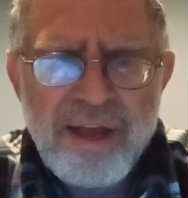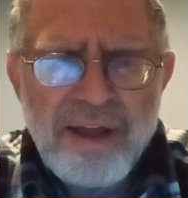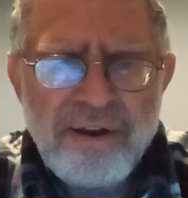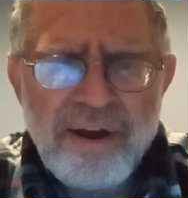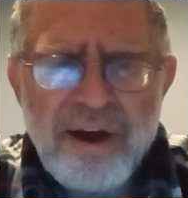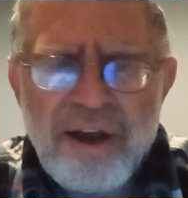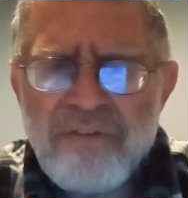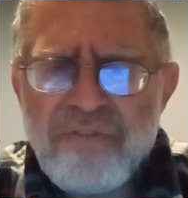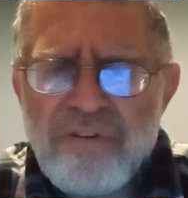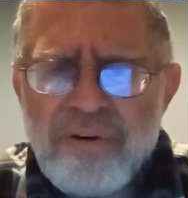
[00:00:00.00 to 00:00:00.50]

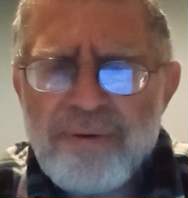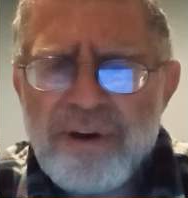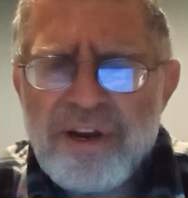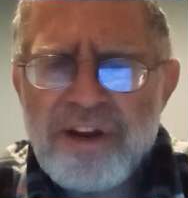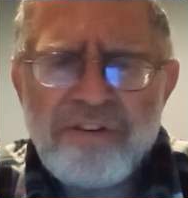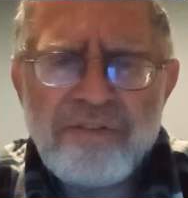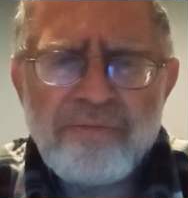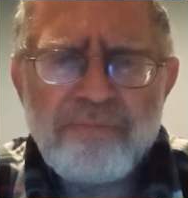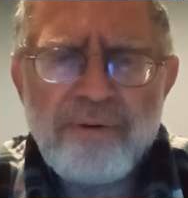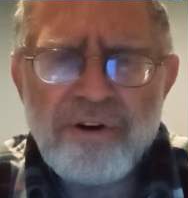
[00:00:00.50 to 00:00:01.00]
Not everybody
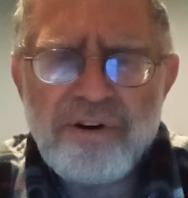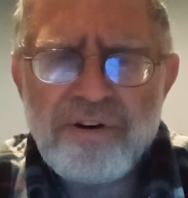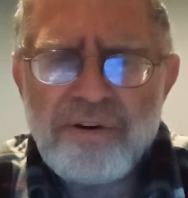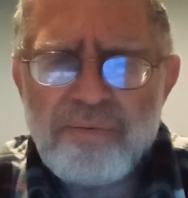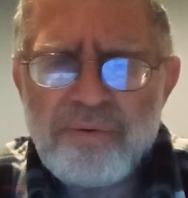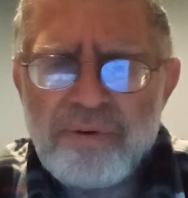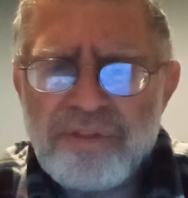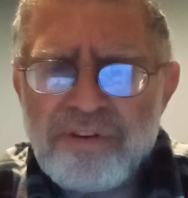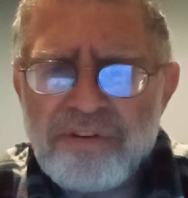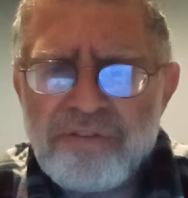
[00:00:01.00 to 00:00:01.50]
is burdened
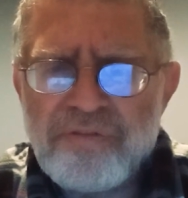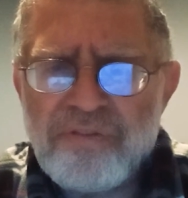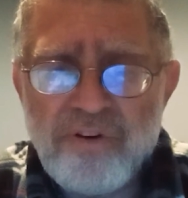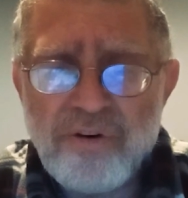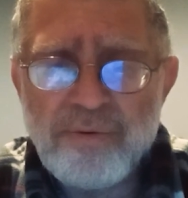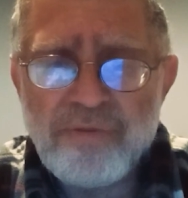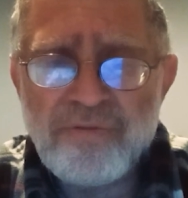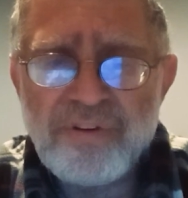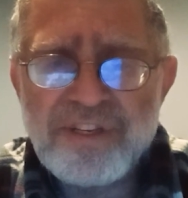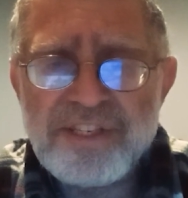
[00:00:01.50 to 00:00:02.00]
with this
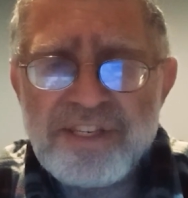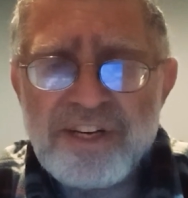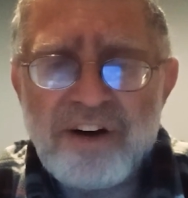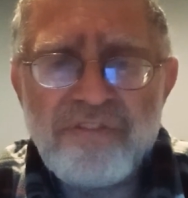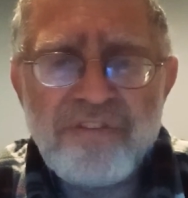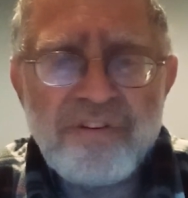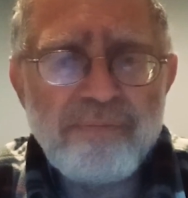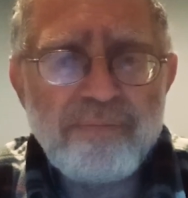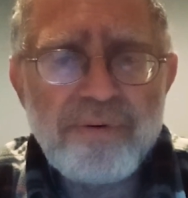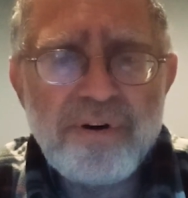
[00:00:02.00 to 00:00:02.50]
form of a
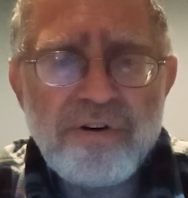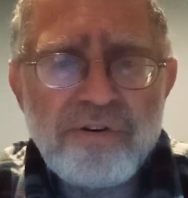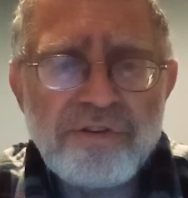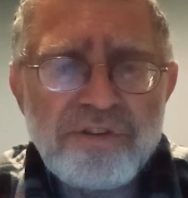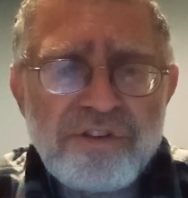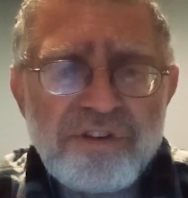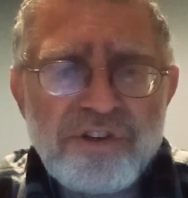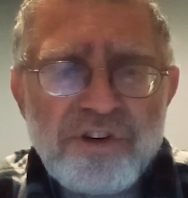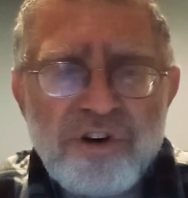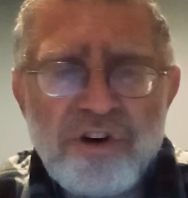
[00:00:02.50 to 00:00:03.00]

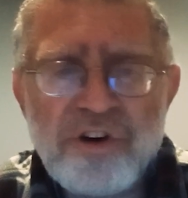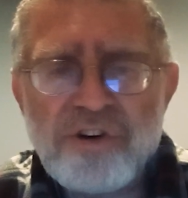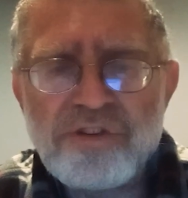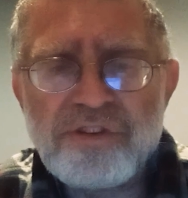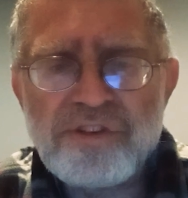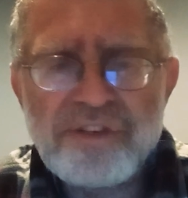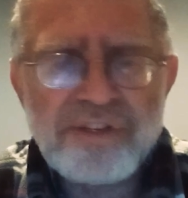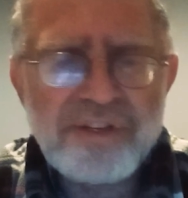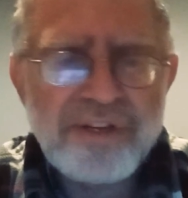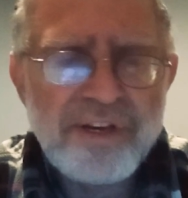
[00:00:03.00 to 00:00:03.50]
self-imposed
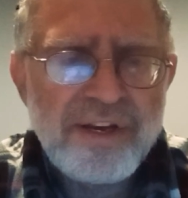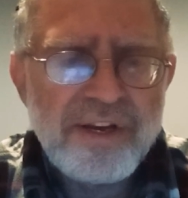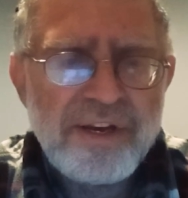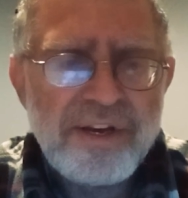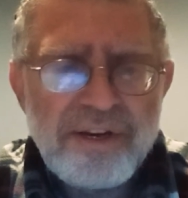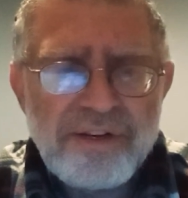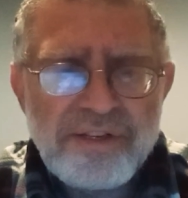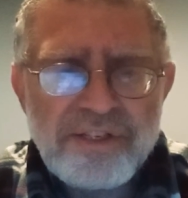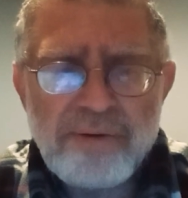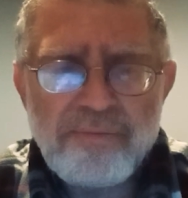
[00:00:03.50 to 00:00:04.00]
curse.
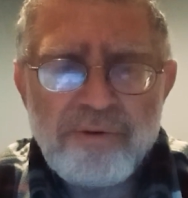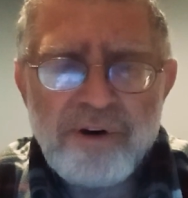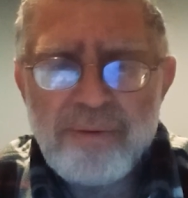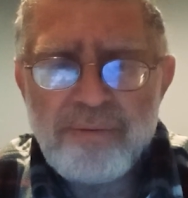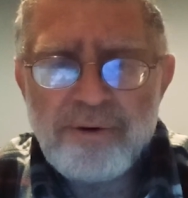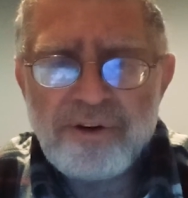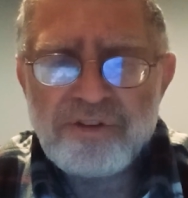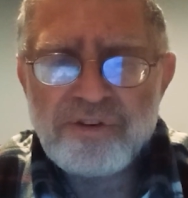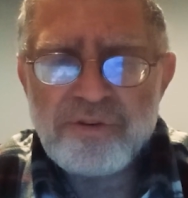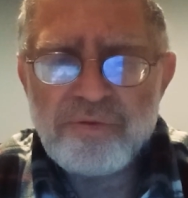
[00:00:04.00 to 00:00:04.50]
Some are
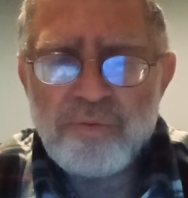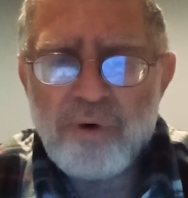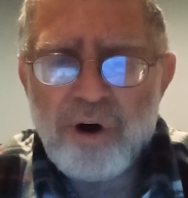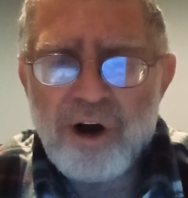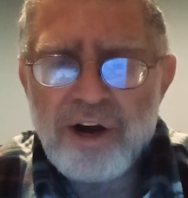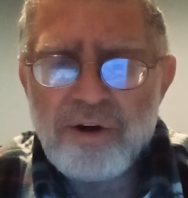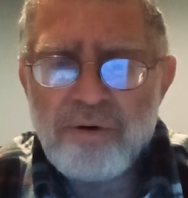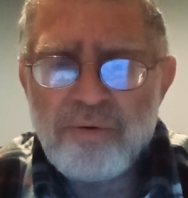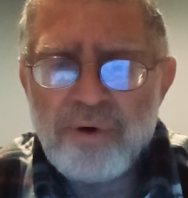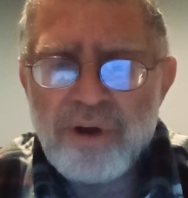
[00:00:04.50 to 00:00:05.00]
able to
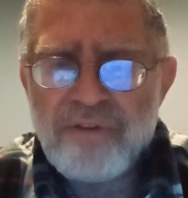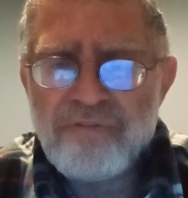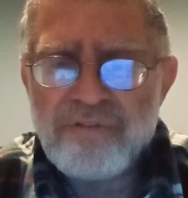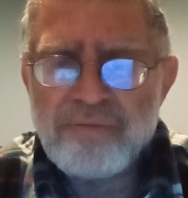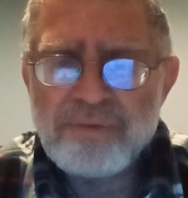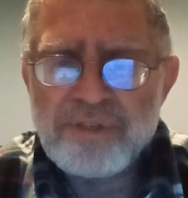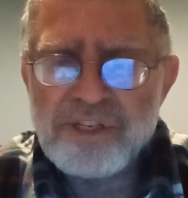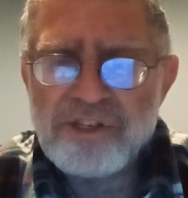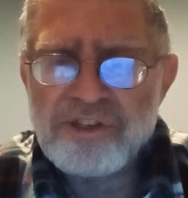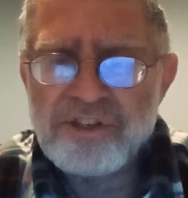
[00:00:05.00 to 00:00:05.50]
walk away
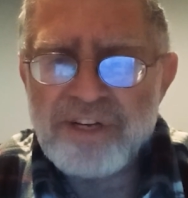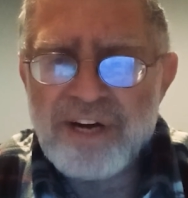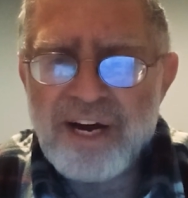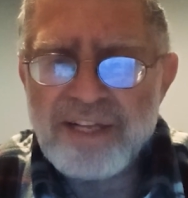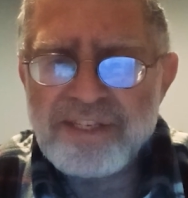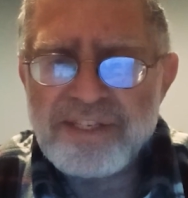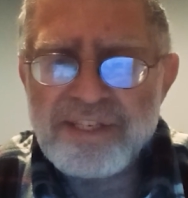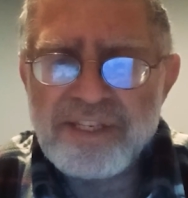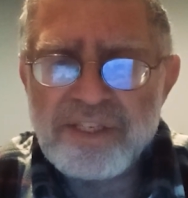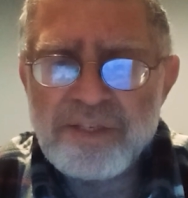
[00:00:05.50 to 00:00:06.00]
from such
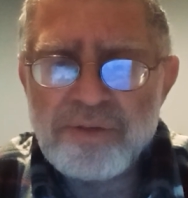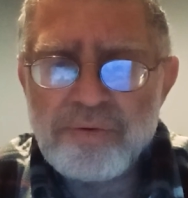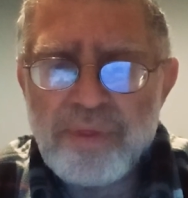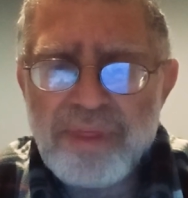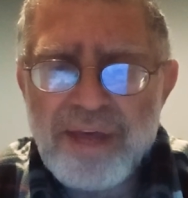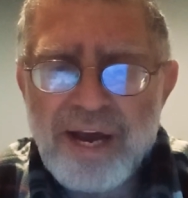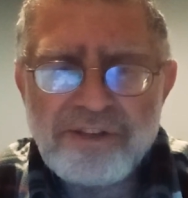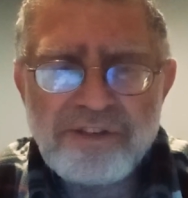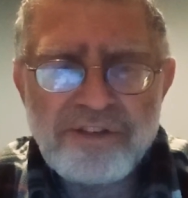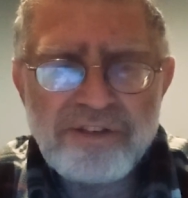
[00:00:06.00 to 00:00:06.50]
nonsense
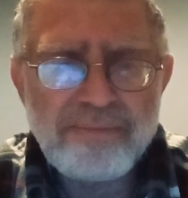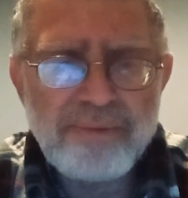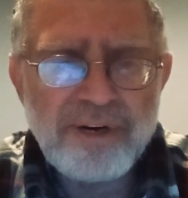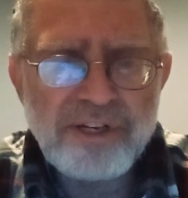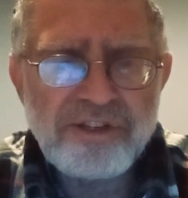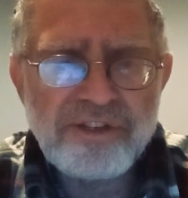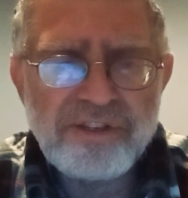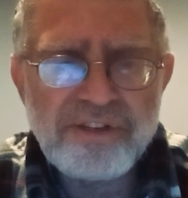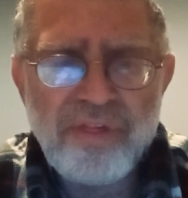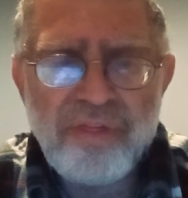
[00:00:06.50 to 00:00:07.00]
without so
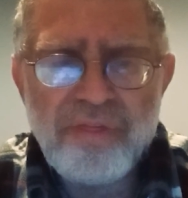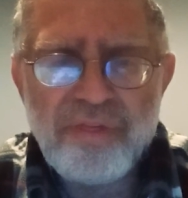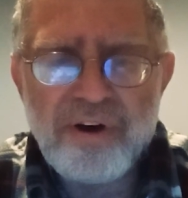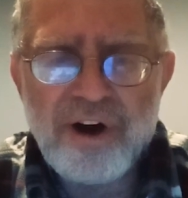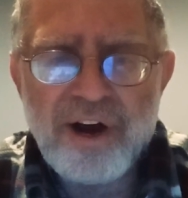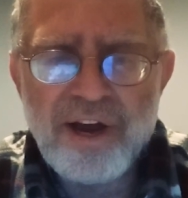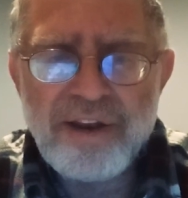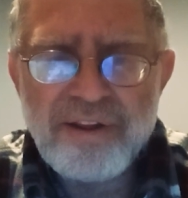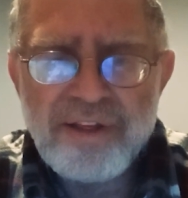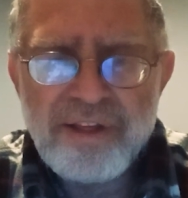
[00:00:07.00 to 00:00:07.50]
much as a
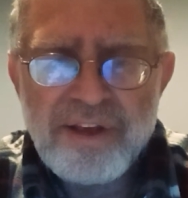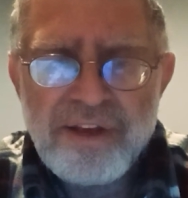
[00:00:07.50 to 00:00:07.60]
thought.